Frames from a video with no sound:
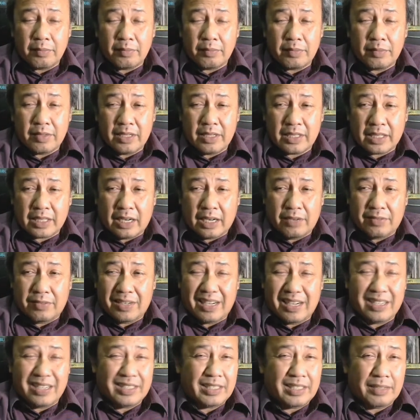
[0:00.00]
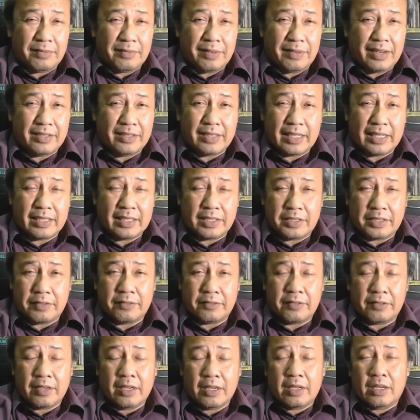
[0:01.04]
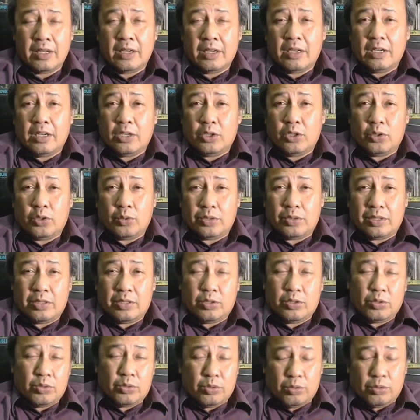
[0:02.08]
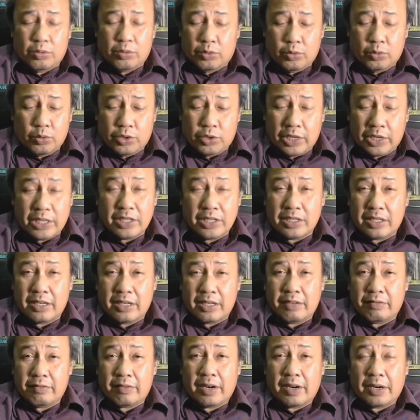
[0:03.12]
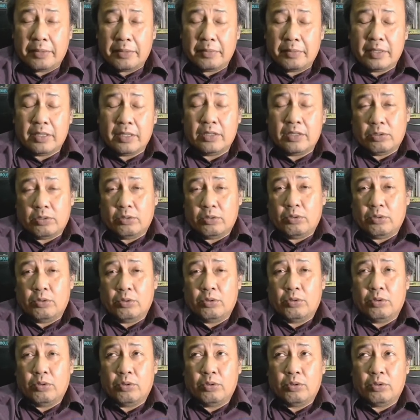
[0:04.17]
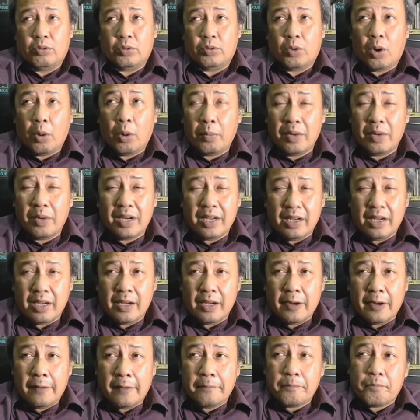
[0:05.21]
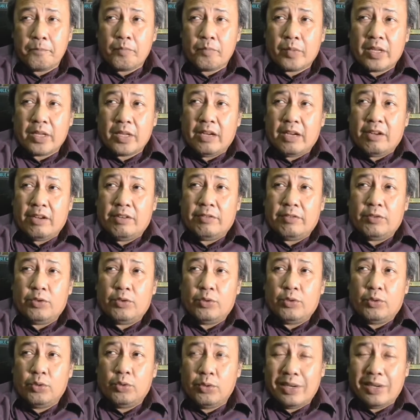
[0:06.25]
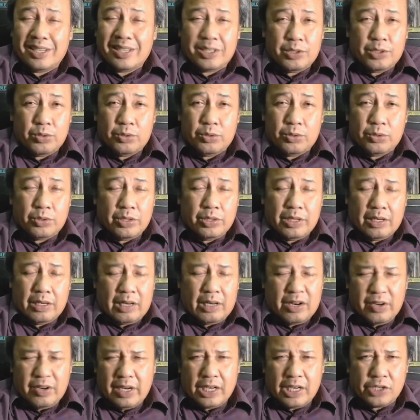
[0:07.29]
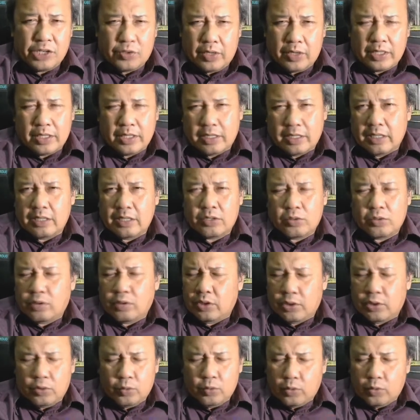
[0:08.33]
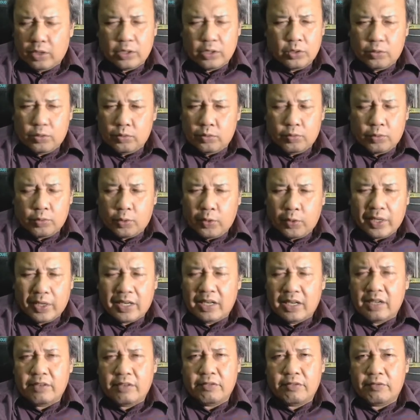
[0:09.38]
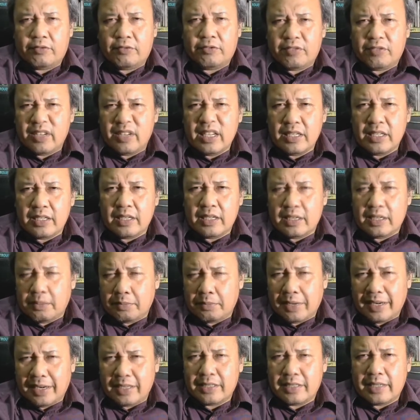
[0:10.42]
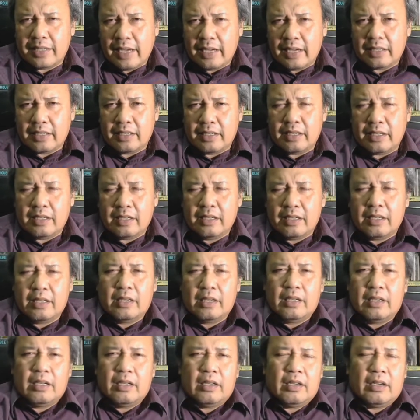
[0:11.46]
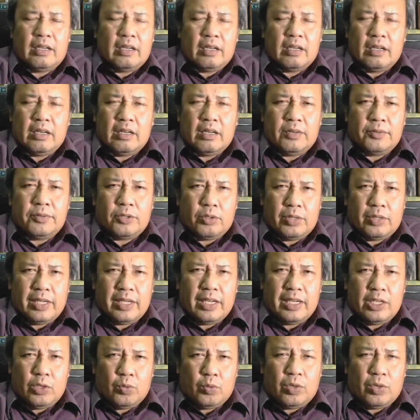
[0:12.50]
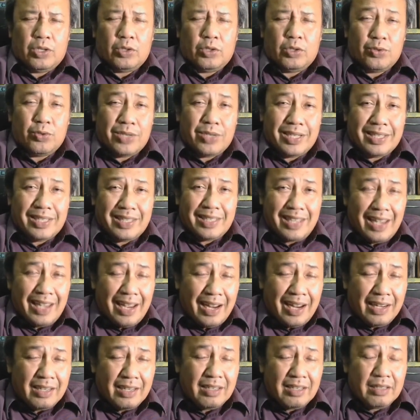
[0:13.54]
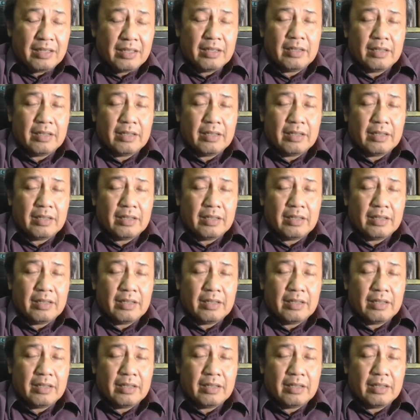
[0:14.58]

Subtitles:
this kind of analysis are very sensitive to changes in the environment. So normally, if you do RNA extraction and so on, you want to quickly freeze it in -80, so that you want to retain